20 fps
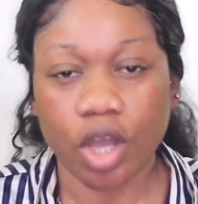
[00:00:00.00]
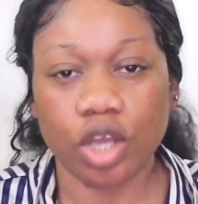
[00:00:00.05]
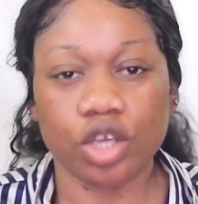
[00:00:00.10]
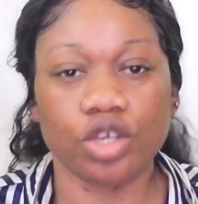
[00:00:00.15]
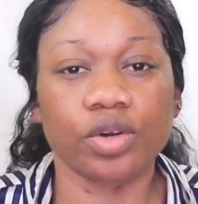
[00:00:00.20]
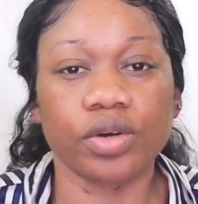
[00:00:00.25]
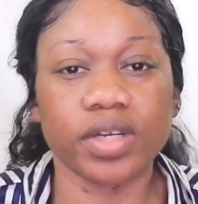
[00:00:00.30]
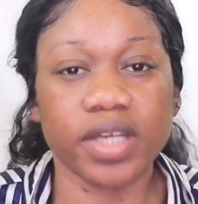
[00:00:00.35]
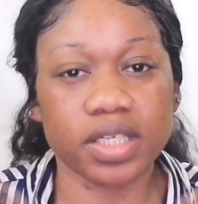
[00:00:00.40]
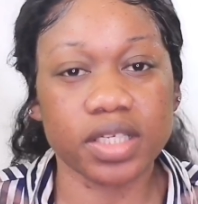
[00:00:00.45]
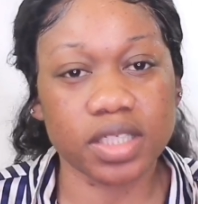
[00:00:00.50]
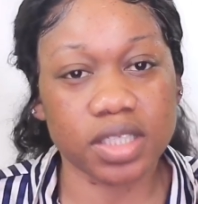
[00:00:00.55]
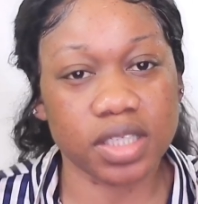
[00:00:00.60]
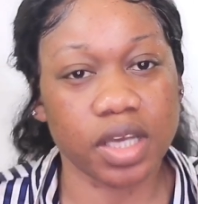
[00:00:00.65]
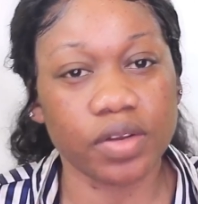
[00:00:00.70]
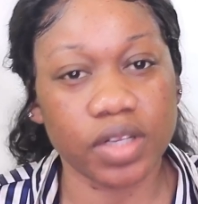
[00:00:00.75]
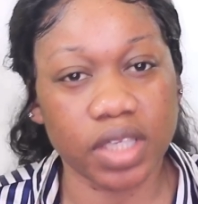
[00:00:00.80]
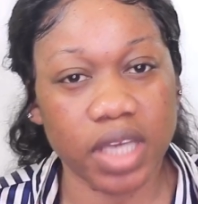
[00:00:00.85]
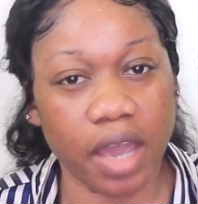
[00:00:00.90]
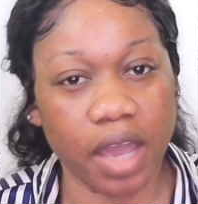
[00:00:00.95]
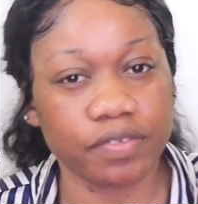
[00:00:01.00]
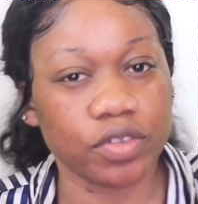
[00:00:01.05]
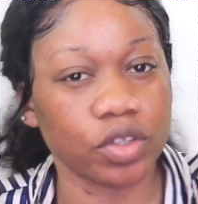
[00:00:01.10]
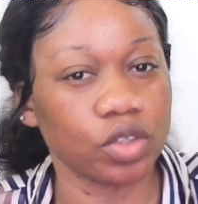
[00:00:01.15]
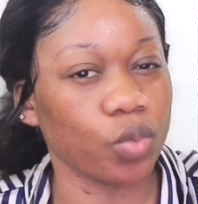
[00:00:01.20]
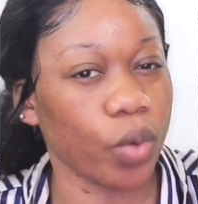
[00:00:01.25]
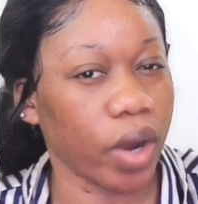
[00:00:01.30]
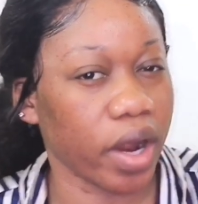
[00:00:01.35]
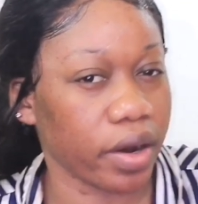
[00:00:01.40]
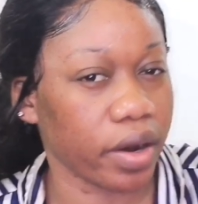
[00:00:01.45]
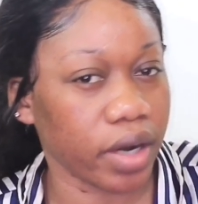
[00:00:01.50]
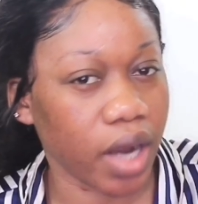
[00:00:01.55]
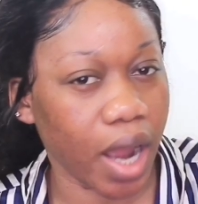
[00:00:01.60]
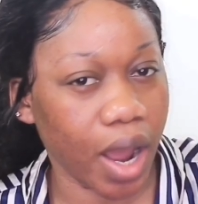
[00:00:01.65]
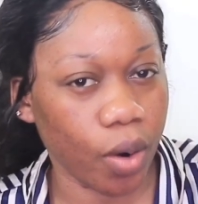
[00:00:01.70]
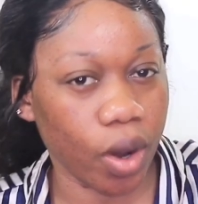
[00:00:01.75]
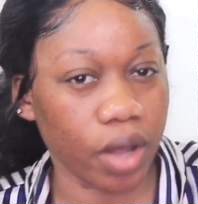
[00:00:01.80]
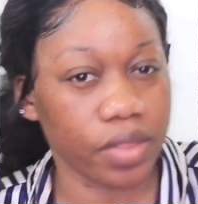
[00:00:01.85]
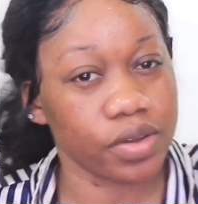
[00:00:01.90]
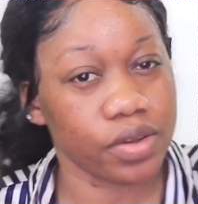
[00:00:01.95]
You don't necessarily have to wear
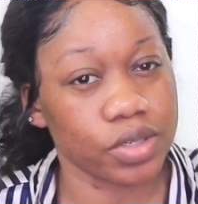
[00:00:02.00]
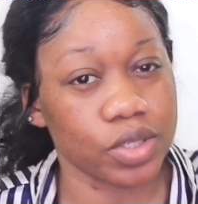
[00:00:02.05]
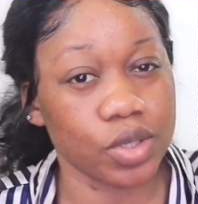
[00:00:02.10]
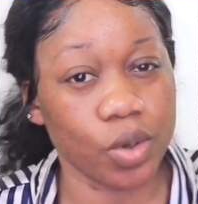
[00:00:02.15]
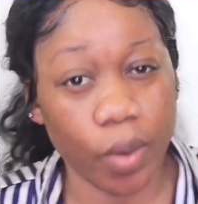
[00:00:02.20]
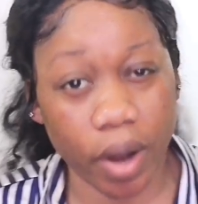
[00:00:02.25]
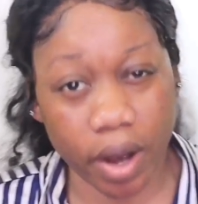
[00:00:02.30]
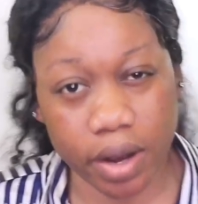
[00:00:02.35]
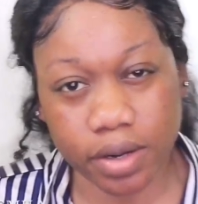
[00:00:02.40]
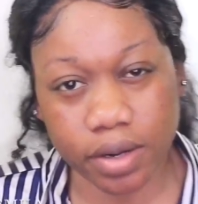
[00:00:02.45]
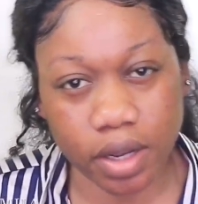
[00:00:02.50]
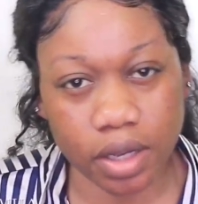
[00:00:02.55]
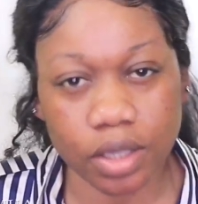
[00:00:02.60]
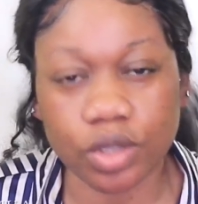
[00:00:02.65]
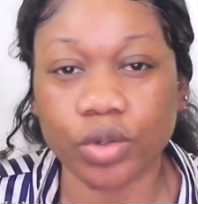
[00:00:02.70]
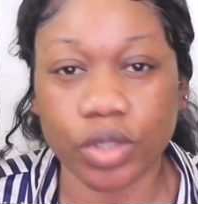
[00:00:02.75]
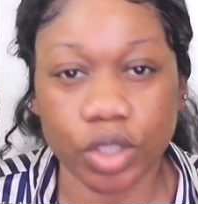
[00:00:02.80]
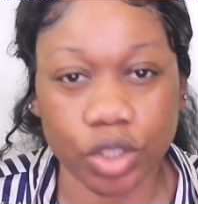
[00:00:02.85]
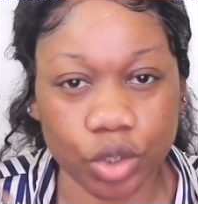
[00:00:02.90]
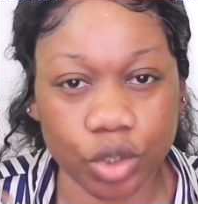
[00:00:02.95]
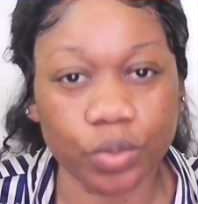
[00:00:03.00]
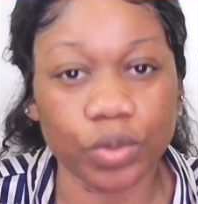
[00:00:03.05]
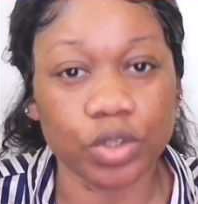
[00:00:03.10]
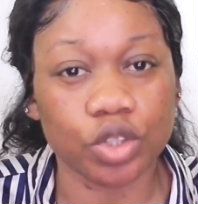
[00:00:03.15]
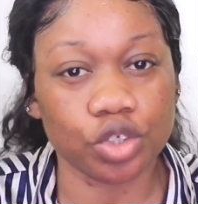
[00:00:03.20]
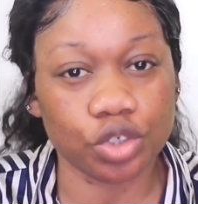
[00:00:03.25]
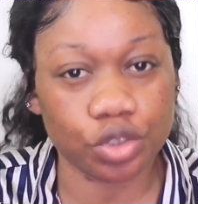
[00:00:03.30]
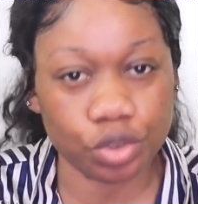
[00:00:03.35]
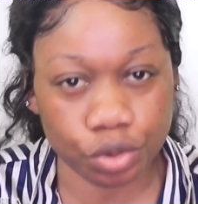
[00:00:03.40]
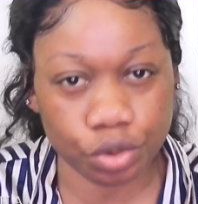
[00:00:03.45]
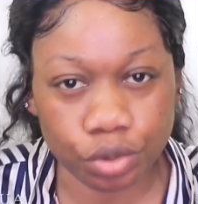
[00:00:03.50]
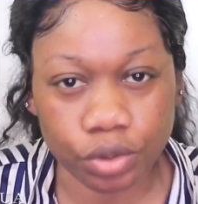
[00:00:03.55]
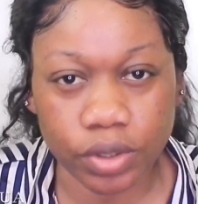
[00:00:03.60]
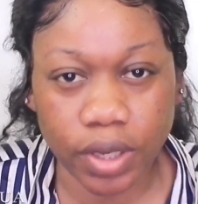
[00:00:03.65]
how others are wearing it. You can do what you like.